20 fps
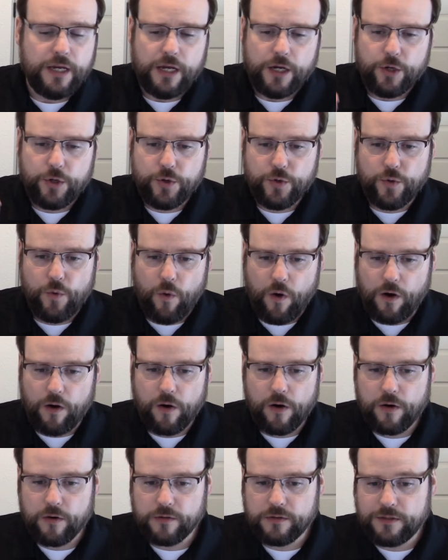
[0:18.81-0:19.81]
who
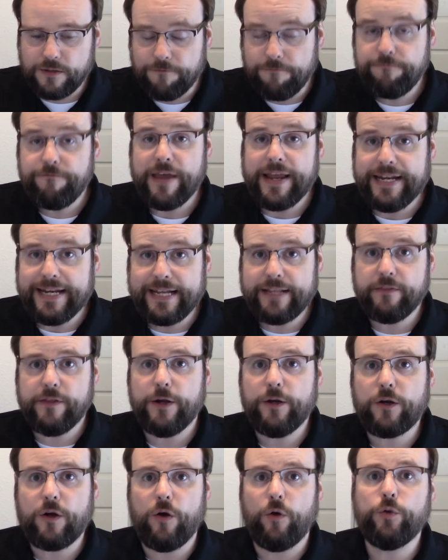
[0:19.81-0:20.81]
are defending
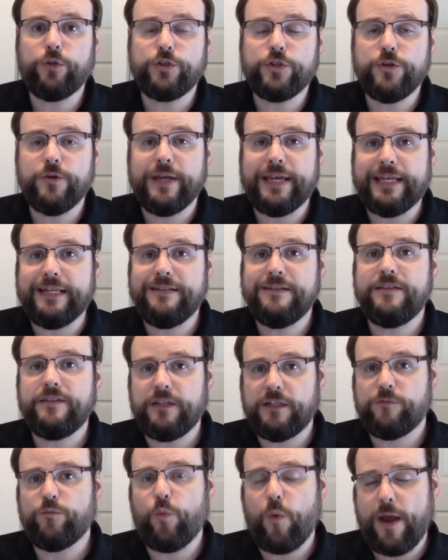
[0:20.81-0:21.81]
their culture in
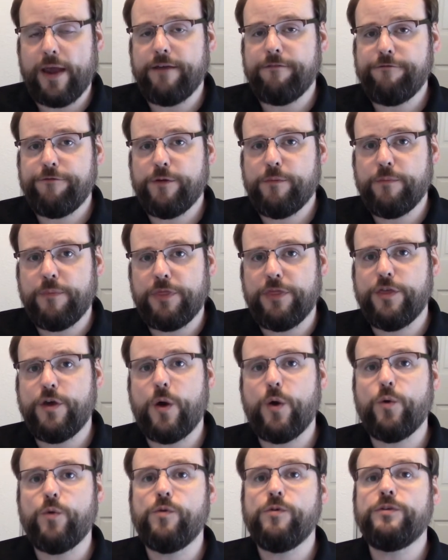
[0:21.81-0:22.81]
some way from
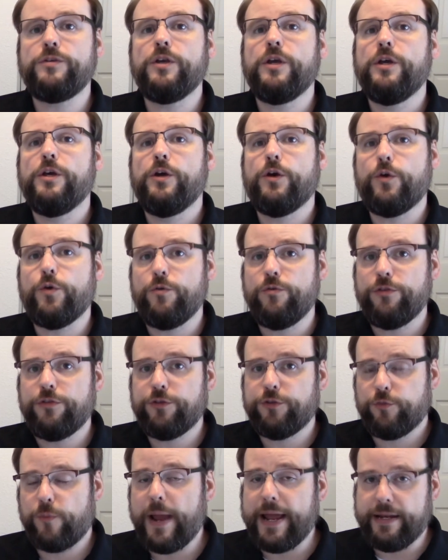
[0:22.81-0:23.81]
those who
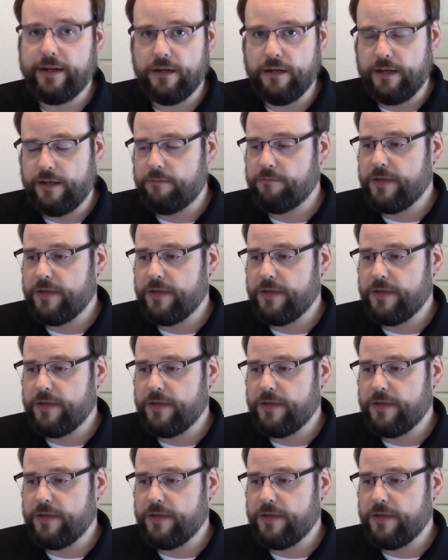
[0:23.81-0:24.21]
threaten it.